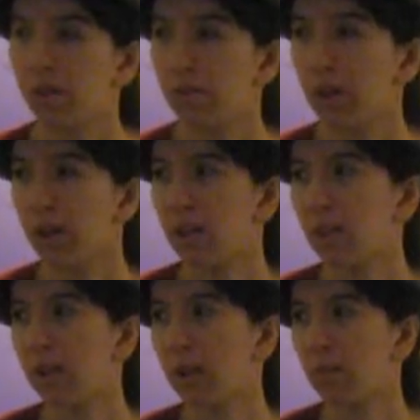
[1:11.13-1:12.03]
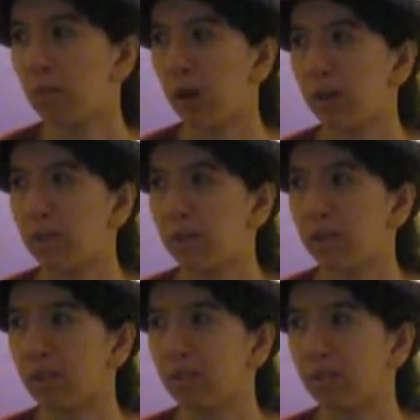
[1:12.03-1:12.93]
But I'll probably,
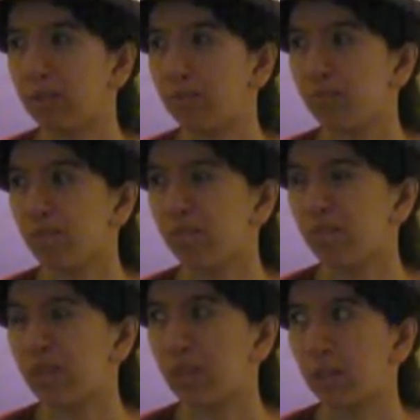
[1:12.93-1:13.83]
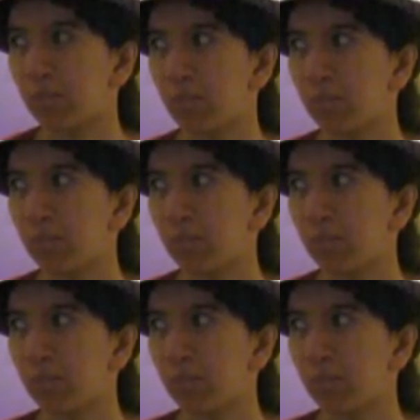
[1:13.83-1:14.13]
in, um, like,